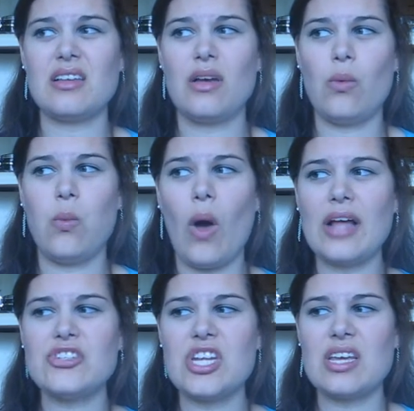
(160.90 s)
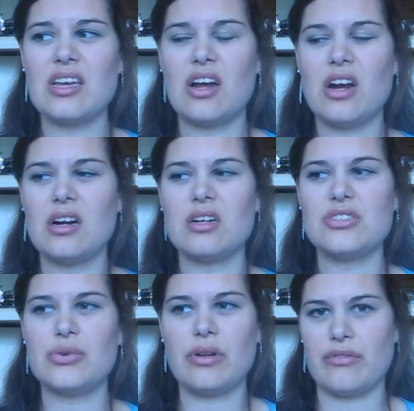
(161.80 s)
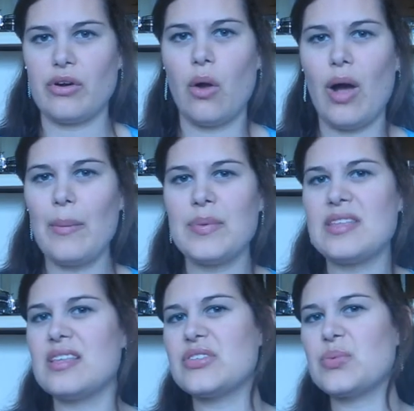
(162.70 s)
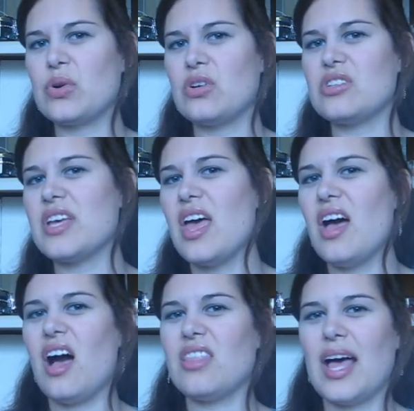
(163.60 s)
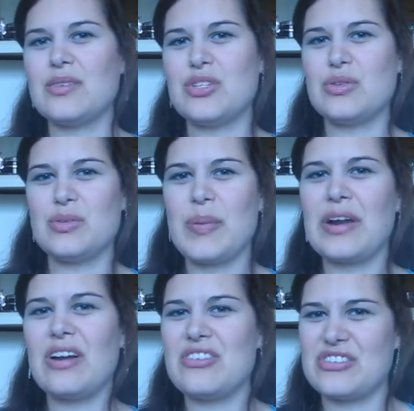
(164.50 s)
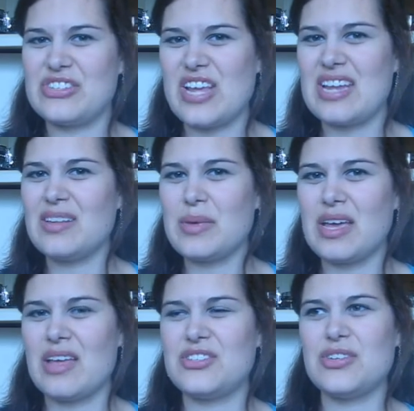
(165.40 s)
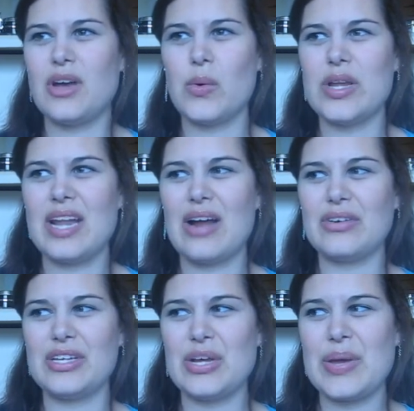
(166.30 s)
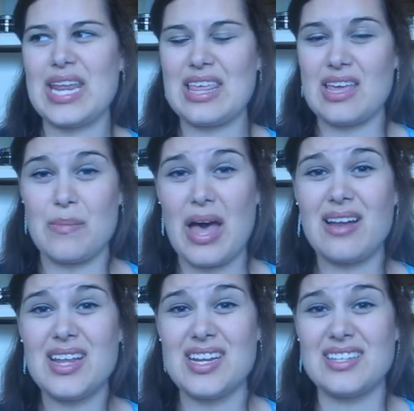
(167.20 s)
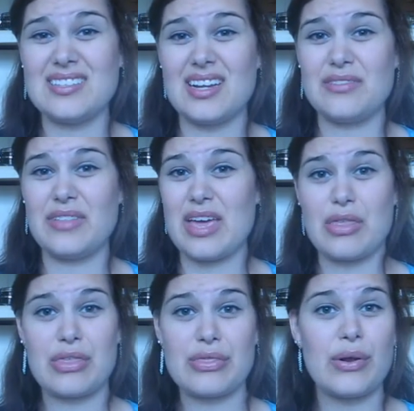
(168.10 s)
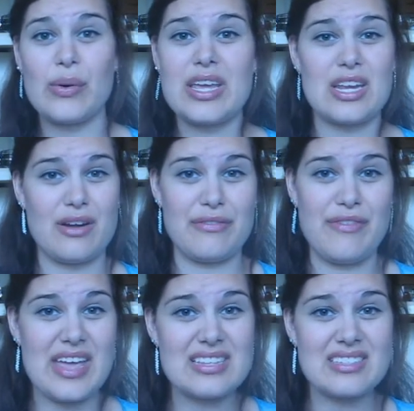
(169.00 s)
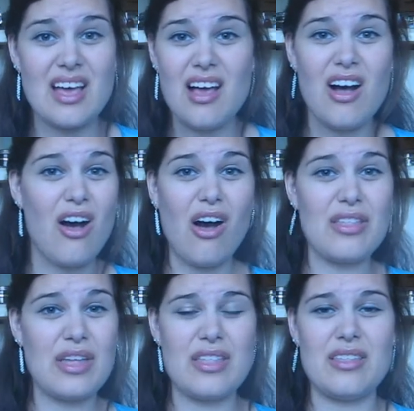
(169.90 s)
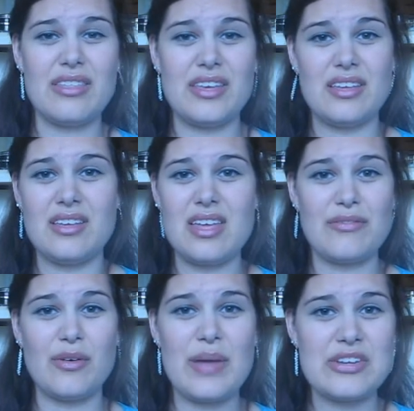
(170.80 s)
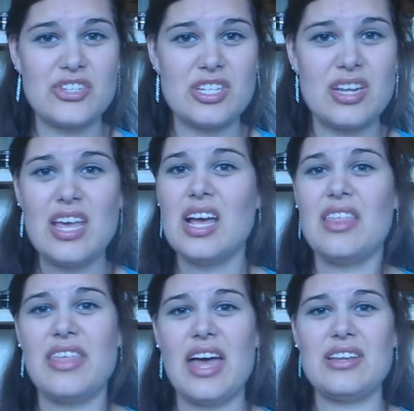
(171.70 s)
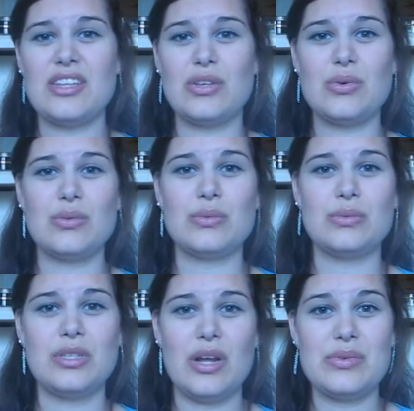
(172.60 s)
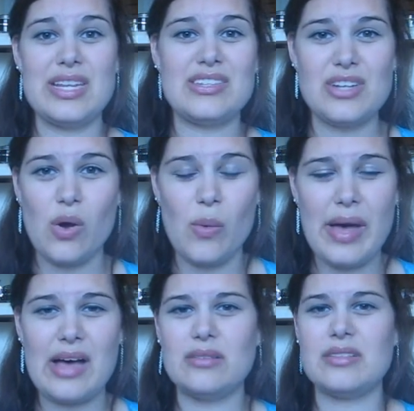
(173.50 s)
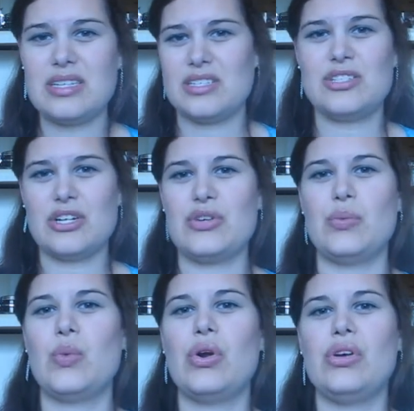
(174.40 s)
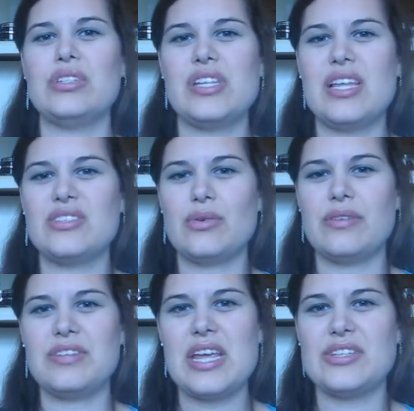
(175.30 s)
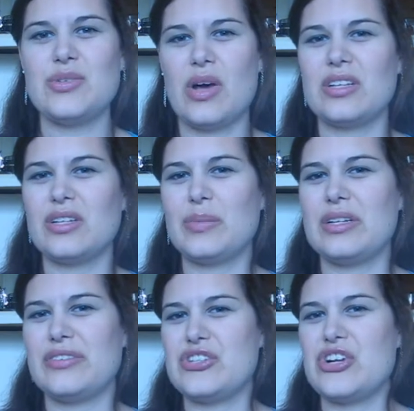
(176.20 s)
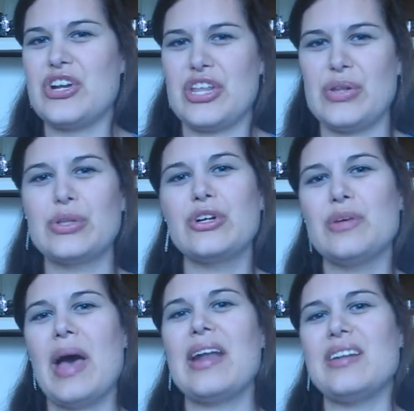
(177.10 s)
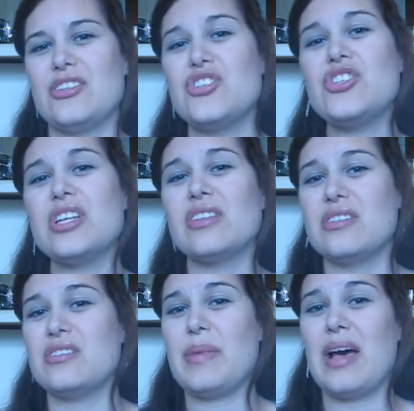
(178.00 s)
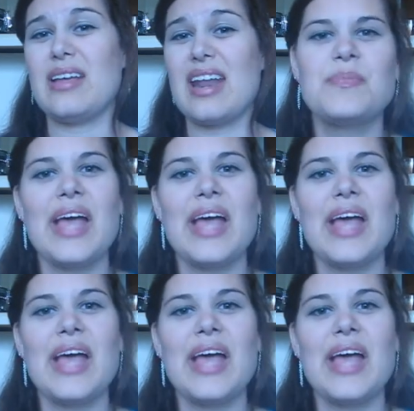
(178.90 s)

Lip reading: watching her sort of grow up in this world allows you to better understand it because you go in not really knowing anything about it, and instead of like throwing in your face all the information that you need to know about this certain world, it sort of takes you on a little bit of a journey and you learn about it as she learns about it.